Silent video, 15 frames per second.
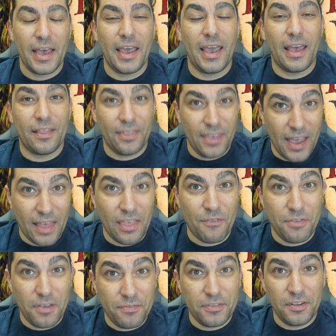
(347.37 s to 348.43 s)
and the other
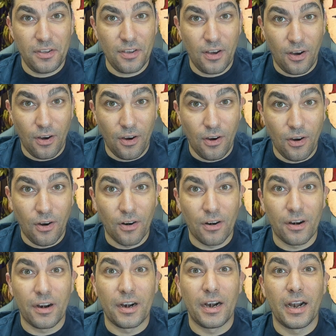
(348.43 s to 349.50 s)
50
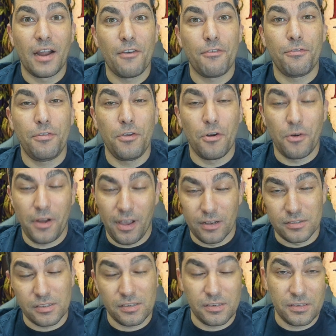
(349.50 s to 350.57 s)
are
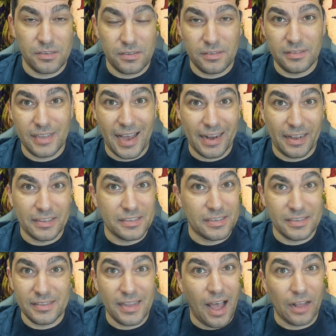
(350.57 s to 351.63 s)
furious that
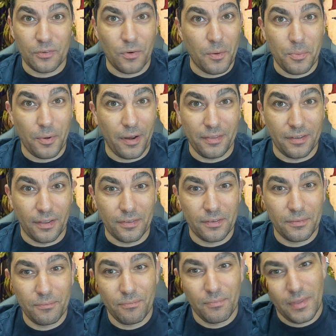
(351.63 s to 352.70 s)
it's not reprinted.
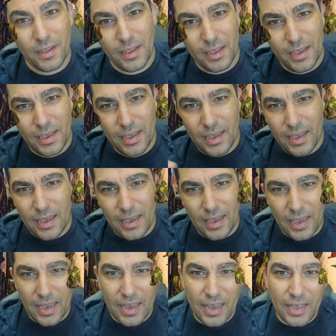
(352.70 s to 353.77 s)

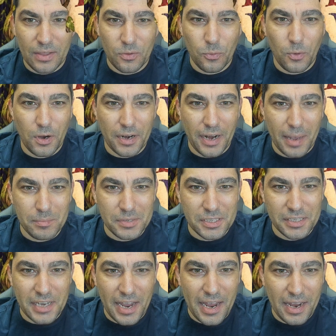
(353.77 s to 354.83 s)
And what I'm
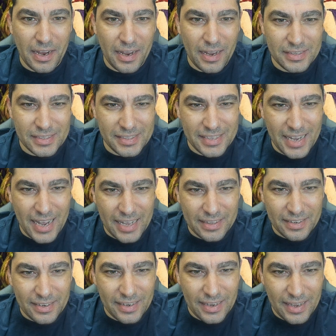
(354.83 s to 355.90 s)
saying is
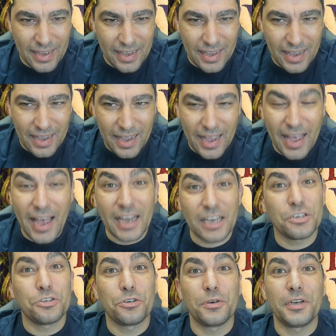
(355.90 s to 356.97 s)
that
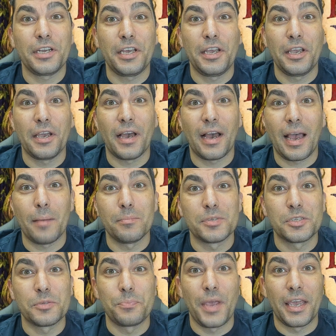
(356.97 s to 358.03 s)
actually I'm
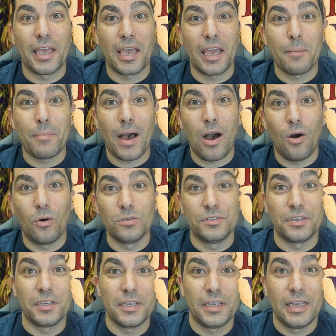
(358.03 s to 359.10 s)
speaking
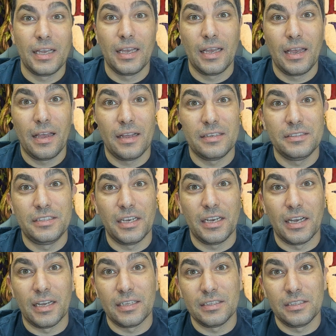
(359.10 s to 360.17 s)
about
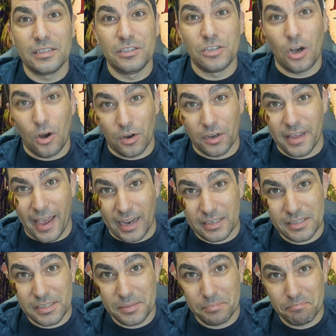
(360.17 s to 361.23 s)
the dog
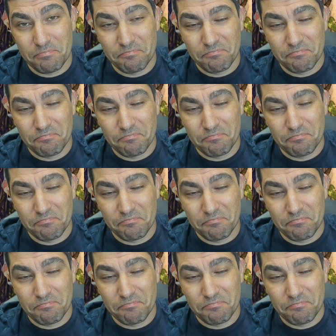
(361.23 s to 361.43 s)
decks.